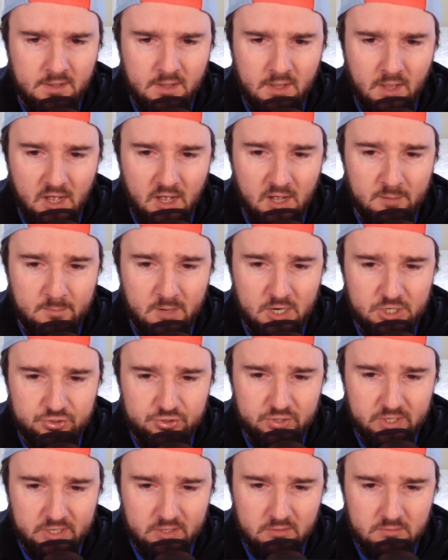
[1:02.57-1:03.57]

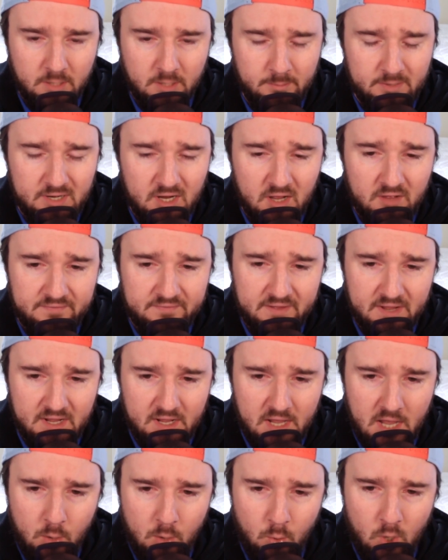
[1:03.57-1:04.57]
Montreal coming off
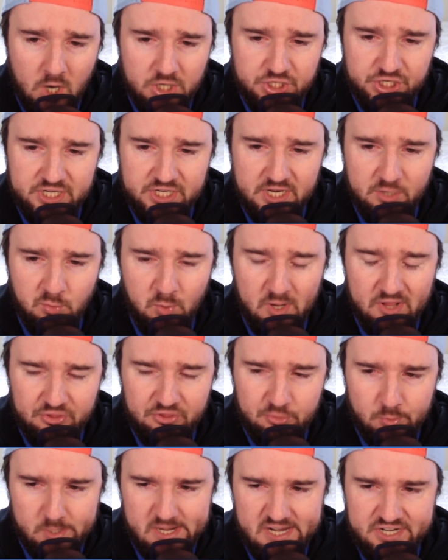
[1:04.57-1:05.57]
a Washington win
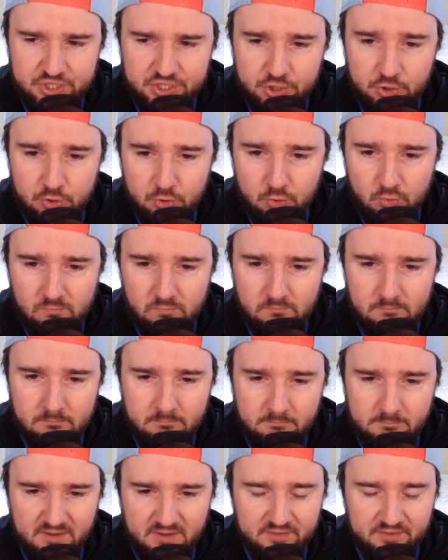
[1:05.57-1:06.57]
3-2.
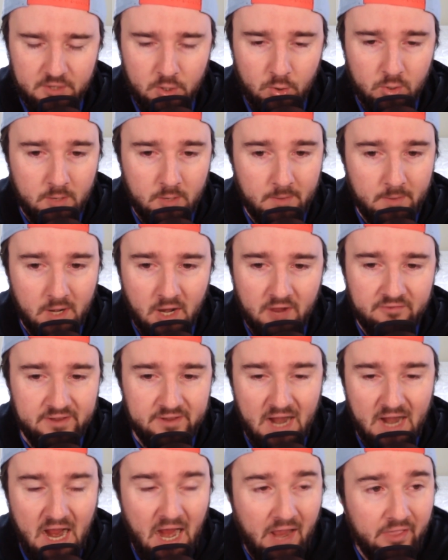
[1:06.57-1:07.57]
Buffalo coming off an
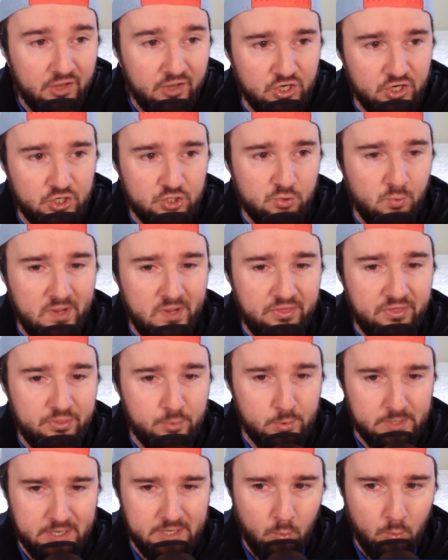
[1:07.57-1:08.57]
Islanders win
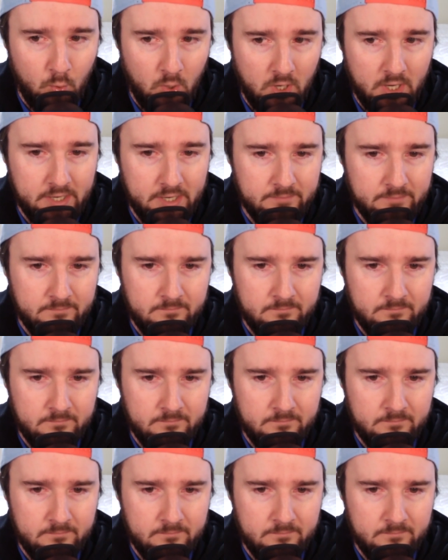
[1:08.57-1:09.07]
3-1.